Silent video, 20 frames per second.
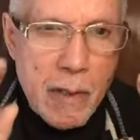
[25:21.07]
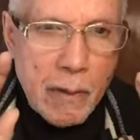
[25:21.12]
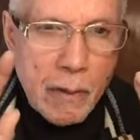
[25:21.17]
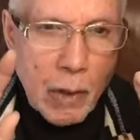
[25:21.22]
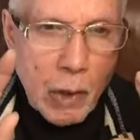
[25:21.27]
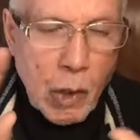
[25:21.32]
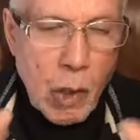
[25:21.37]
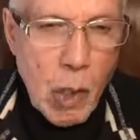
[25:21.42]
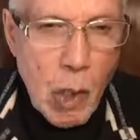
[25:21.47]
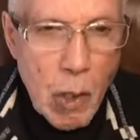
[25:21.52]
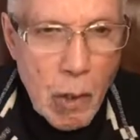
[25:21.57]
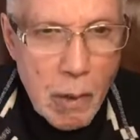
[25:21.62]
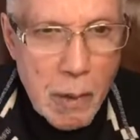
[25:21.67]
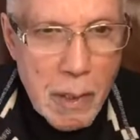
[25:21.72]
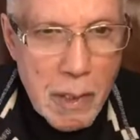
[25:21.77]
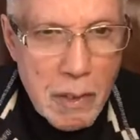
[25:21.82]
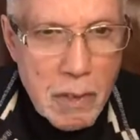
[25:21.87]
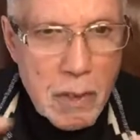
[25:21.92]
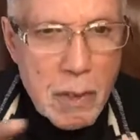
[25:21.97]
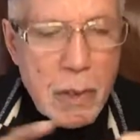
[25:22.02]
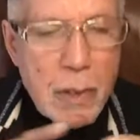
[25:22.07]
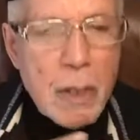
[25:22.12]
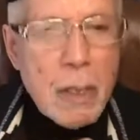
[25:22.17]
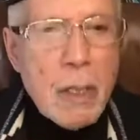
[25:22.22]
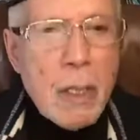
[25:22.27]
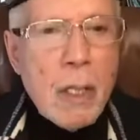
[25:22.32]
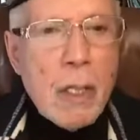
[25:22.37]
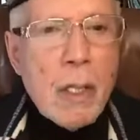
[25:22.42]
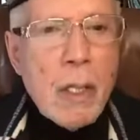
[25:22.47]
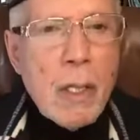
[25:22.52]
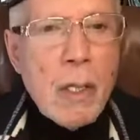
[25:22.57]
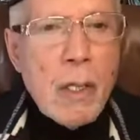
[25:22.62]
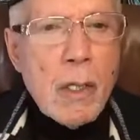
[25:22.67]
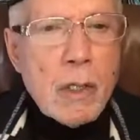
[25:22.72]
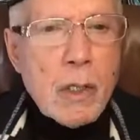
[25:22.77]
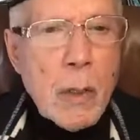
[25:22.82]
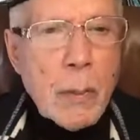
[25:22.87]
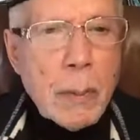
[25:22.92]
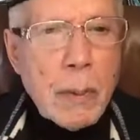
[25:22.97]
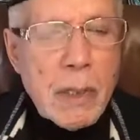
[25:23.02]
the courage
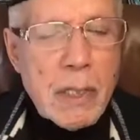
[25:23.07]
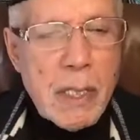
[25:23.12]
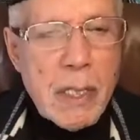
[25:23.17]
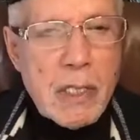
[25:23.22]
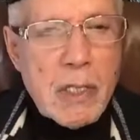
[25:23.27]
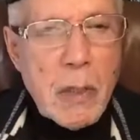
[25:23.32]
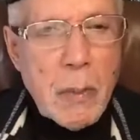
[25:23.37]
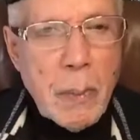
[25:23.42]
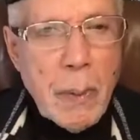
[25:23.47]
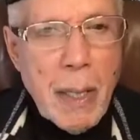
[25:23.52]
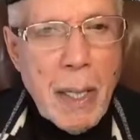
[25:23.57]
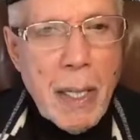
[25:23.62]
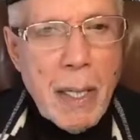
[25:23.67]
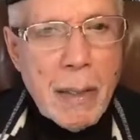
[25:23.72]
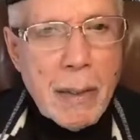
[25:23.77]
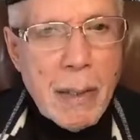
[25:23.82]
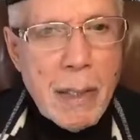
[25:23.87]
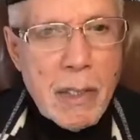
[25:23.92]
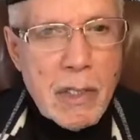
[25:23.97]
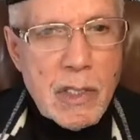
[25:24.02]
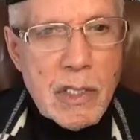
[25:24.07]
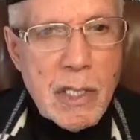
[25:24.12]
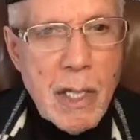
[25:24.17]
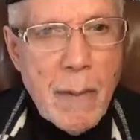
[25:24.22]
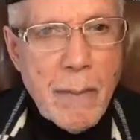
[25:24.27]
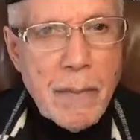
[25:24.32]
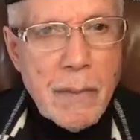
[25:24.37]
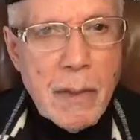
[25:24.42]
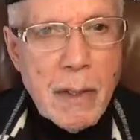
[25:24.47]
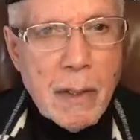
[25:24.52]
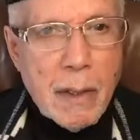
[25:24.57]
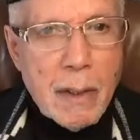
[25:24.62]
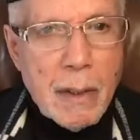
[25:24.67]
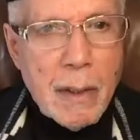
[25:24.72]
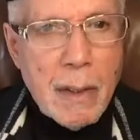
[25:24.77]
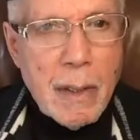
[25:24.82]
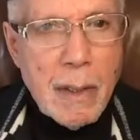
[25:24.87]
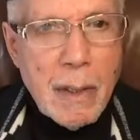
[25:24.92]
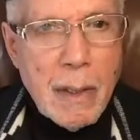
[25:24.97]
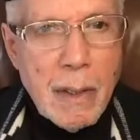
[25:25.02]
to participate in something
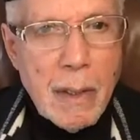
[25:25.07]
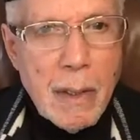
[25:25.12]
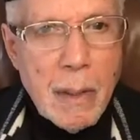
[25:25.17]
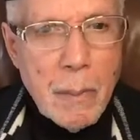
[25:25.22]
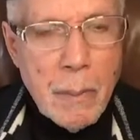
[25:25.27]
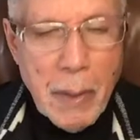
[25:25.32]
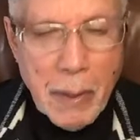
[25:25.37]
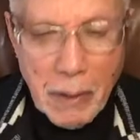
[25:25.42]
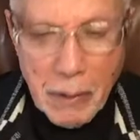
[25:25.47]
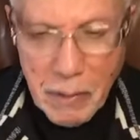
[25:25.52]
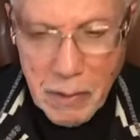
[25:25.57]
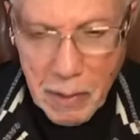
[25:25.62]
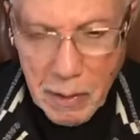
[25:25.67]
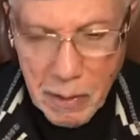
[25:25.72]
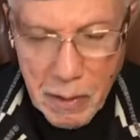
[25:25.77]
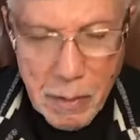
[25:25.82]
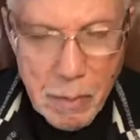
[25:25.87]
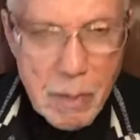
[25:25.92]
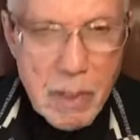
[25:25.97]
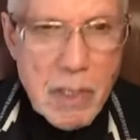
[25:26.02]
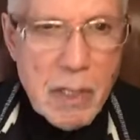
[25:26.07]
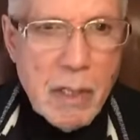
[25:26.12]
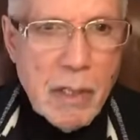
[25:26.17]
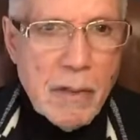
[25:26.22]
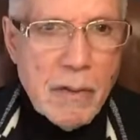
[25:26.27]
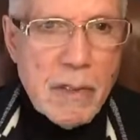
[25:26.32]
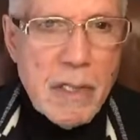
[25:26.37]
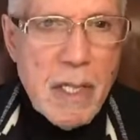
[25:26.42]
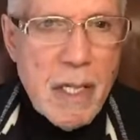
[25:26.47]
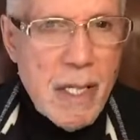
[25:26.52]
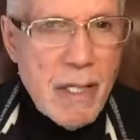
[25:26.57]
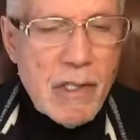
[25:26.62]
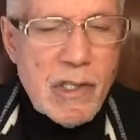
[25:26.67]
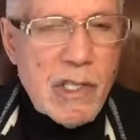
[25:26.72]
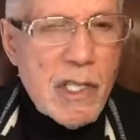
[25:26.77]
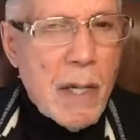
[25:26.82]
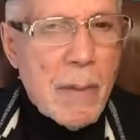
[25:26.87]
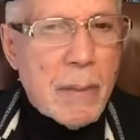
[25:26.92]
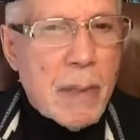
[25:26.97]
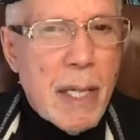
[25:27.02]
bigger than themselves. In
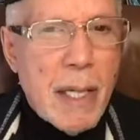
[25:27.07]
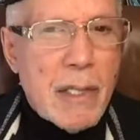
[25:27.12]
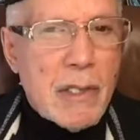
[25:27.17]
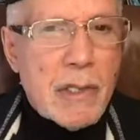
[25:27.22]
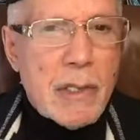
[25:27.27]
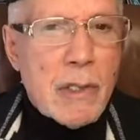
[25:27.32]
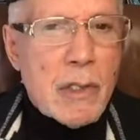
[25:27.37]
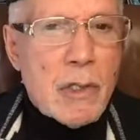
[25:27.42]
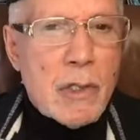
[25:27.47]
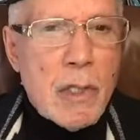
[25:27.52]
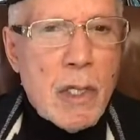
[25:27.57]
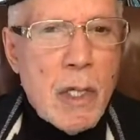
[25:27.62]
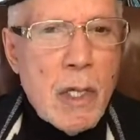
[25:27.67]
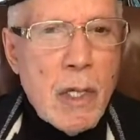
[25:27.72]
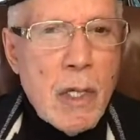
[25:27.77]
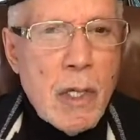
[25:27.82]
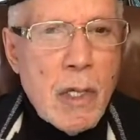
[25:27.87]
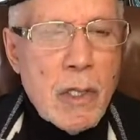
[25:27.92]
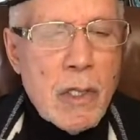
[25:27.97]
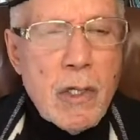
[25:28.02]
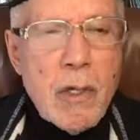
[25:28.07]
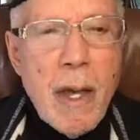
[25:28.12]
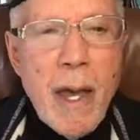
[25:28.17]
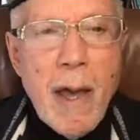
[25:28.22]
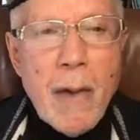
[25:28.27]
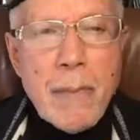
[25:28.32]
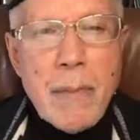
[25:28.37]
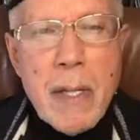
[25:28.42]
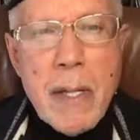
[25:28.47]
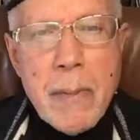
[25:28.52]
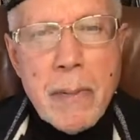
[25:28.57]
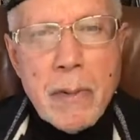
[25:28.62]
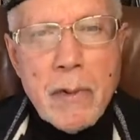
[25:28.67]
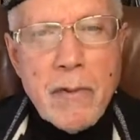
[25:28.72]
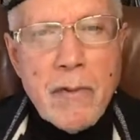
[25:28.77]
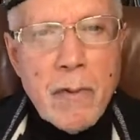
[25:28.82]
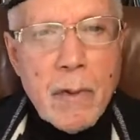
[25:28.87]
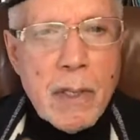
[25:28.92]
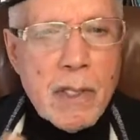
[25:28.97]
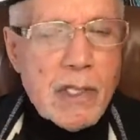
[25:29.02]
some cases, you have people,
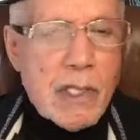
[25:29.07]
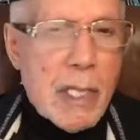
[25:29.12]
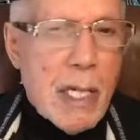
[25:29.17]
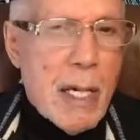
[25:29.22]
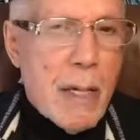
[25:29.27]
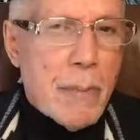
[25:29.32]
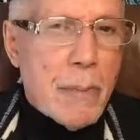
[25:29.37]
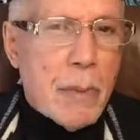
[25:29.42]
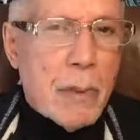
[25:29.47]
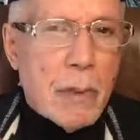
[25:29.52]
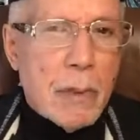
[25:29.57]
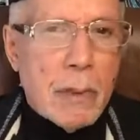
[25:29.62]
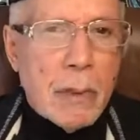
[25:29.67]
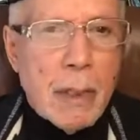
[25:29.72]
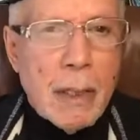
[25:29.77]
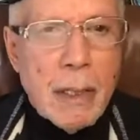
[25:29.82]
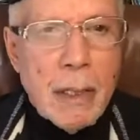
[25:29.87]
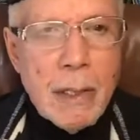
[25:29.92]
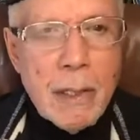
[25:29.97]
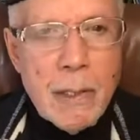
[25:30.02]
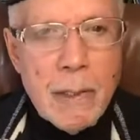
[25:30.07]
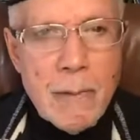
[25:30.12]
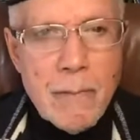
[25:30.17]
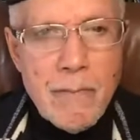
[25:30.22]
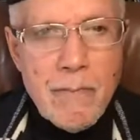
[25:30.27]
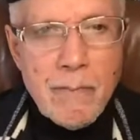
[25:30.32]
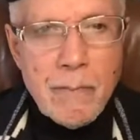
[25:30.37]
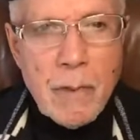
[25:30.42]
for example,